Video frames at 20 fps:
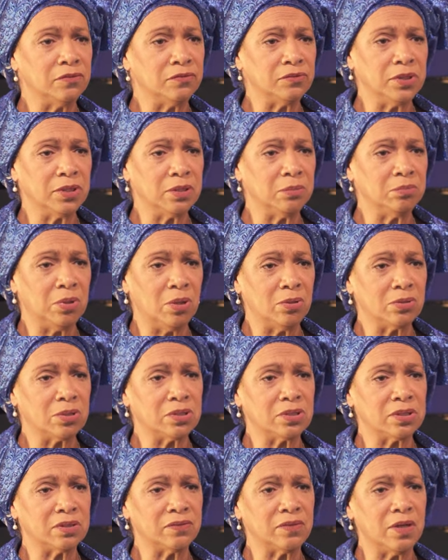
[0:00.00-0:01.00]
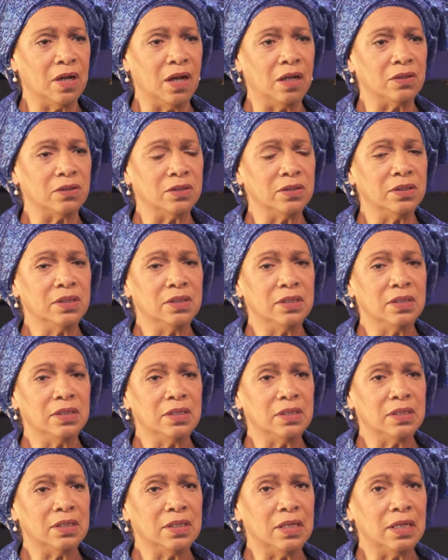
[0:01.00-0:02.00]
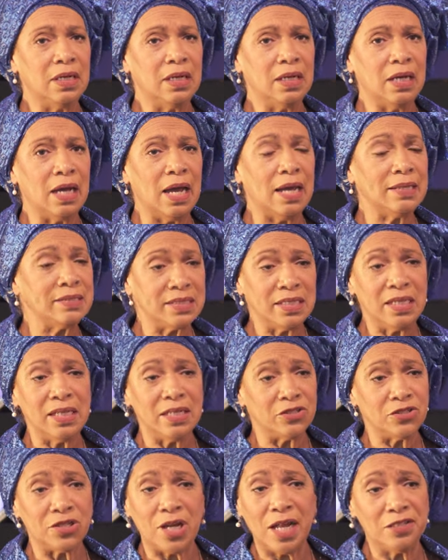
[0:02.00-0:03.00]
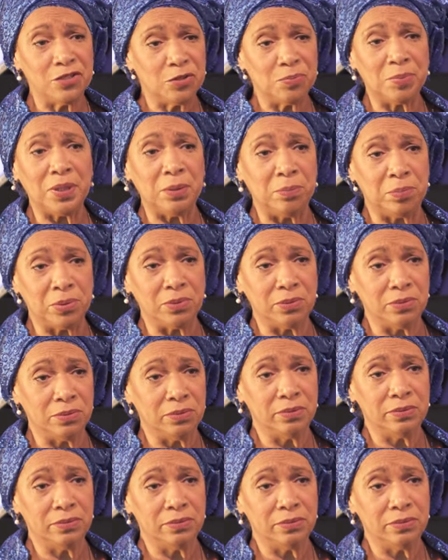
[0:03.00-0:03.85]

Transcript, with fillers: free composers of color, I see it change people.